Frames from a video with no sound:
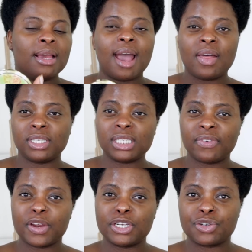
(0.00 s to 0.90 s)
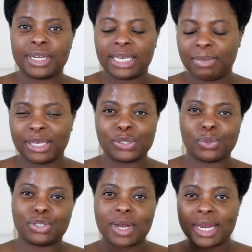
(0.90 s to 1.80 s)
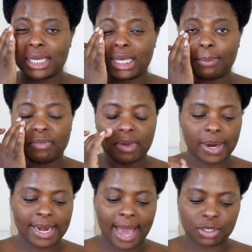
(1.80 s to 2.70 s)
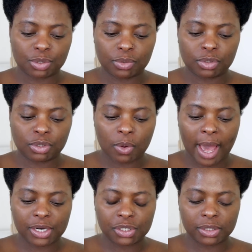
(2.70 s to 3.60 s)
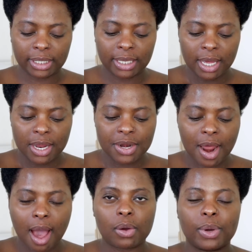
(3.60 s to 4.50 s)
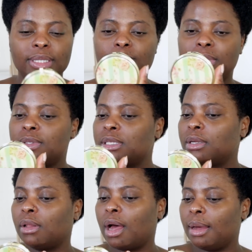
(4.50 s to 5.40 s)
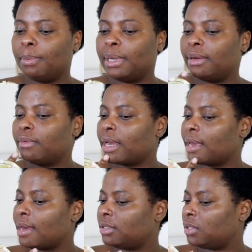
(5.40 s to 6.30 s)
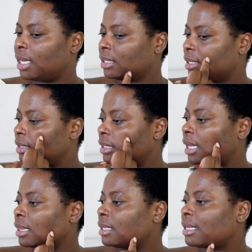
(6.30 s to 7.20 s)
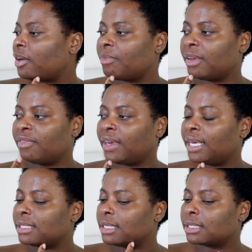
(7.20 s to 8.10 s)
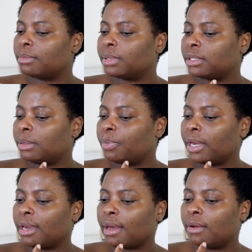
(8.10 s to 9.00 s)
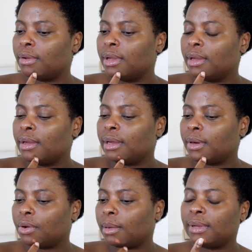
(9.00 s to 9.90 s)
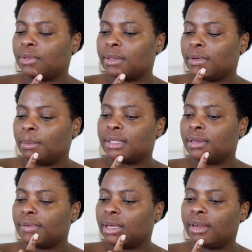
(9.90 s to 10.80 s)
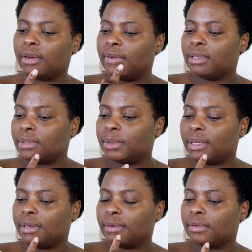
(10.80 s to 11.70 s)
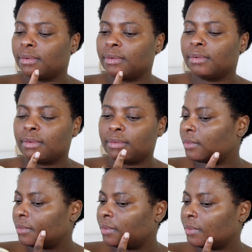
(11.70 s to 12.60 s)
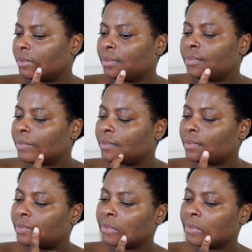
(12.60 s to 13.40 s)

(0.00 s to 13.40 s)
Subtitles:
And this is very tricky because we're trying to keep it very natural, so I'm actually not going to be using a lot, but like as you guys can see, like this side of my face is completely breaking out. I'm not quite sure what's happening to my skin, to be honest with you, but that's